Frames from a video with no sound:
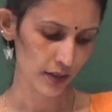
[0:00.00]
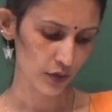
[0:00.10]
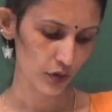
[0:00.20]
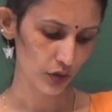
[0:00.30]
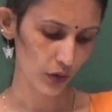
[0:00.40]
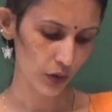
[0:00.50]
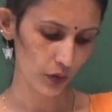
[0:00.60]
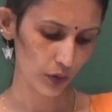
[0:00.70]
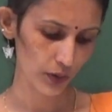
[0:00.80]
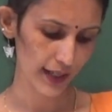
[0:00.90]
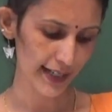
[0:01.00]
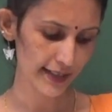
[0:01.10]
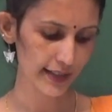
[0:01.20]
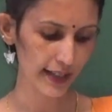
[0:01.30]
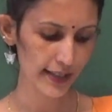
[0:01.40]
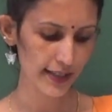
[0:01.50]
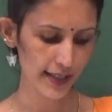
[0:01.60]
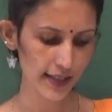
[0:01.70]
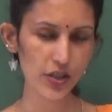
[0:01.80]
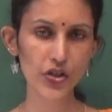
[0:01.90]
So at
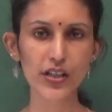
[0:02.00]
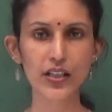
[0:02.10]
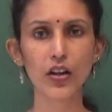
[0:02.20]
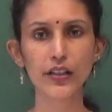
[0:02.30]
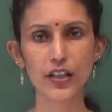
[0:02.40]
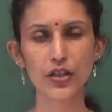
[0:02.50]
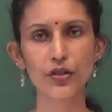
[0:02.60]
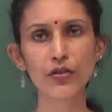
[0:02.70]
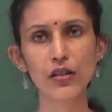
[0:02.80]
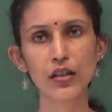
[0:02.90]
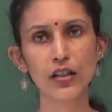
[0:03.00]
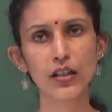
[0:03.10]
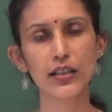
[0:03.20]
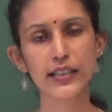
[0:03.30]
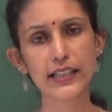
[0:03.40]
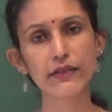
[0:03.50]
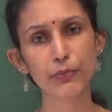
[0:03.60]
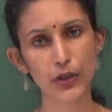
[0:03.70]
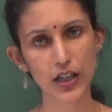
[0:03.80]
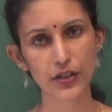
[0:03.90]
19, she got into TV
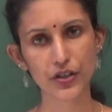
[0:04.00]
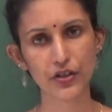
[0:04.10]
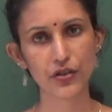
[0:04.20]
production.